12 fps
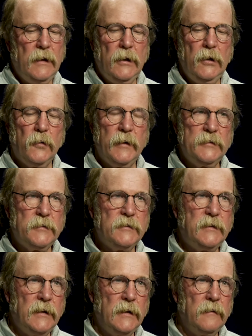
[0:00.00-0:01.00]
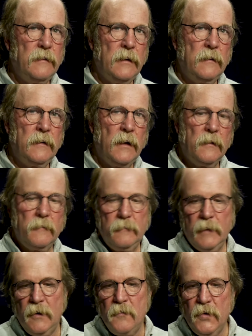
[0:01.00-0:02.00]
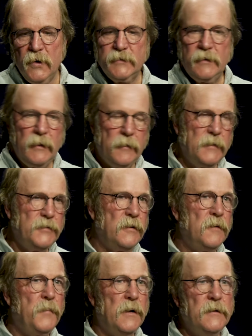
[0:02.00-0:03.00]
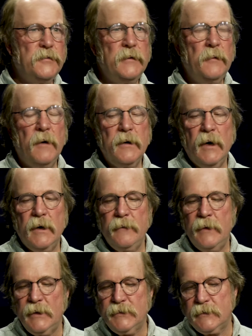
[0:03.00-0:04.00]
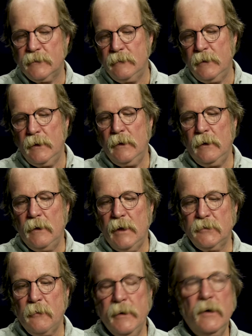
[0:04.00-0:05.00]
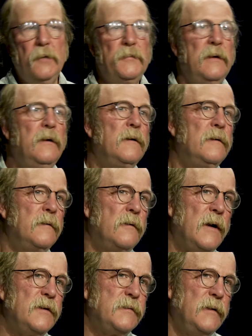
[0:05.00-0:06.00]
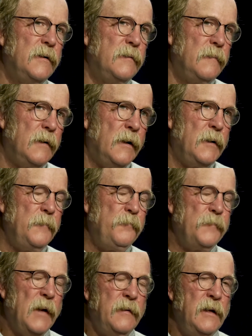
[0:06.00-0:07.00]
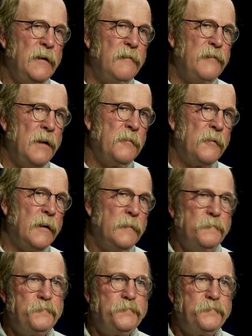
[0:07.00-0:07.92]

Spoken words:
who were interested in books and literature and poetry and whatnot. And that's what we hope to do in Crestone at the end of February.